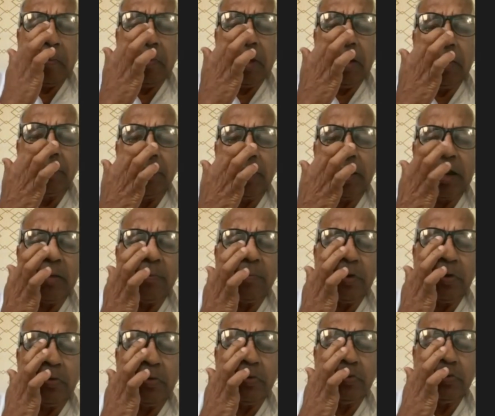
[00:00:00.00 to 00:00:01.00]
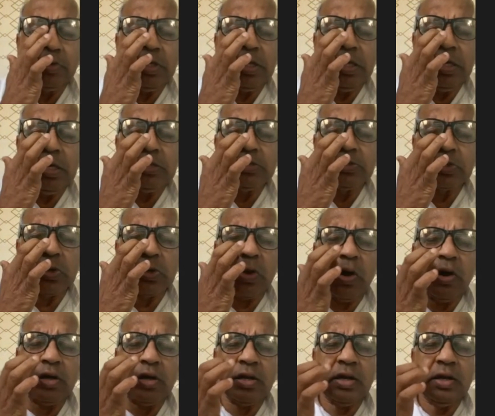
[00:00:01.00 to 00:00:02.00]
My para prakriti is
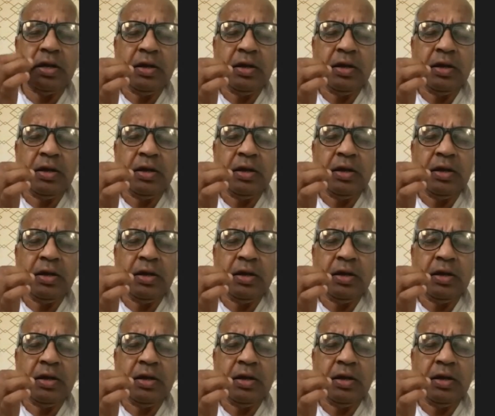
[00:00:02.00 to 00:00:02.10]
not